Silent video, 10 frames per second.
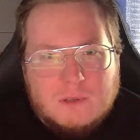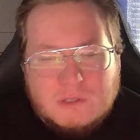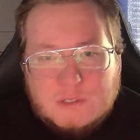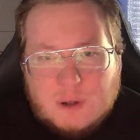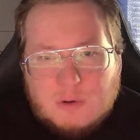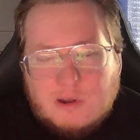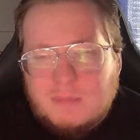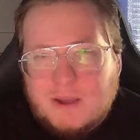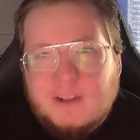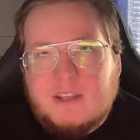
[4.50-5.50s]
So,
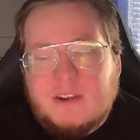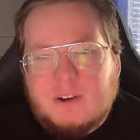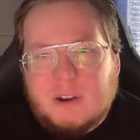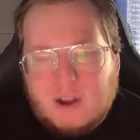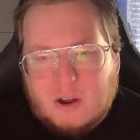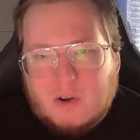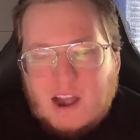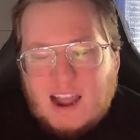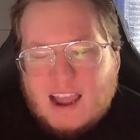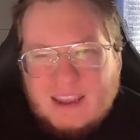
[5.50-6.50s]
about a year
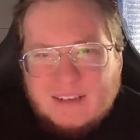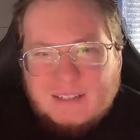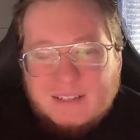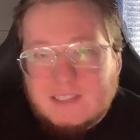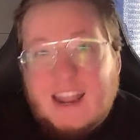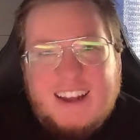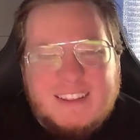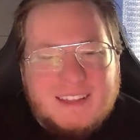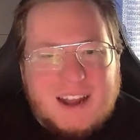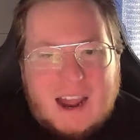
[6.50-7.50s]
ago, I
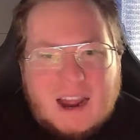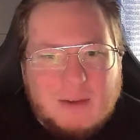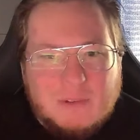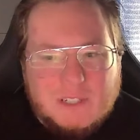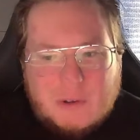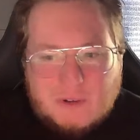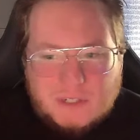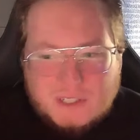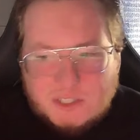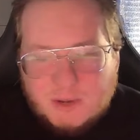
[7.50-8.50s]
decided that I was going
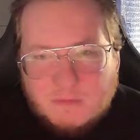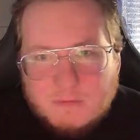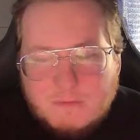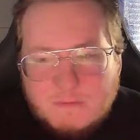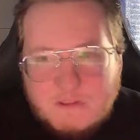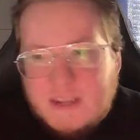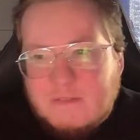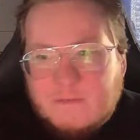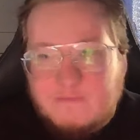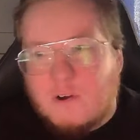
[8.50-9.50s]
to jump
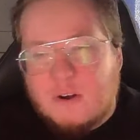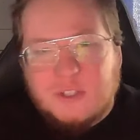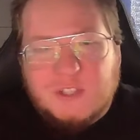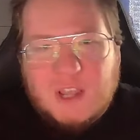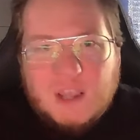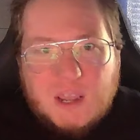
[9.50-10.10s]
feet first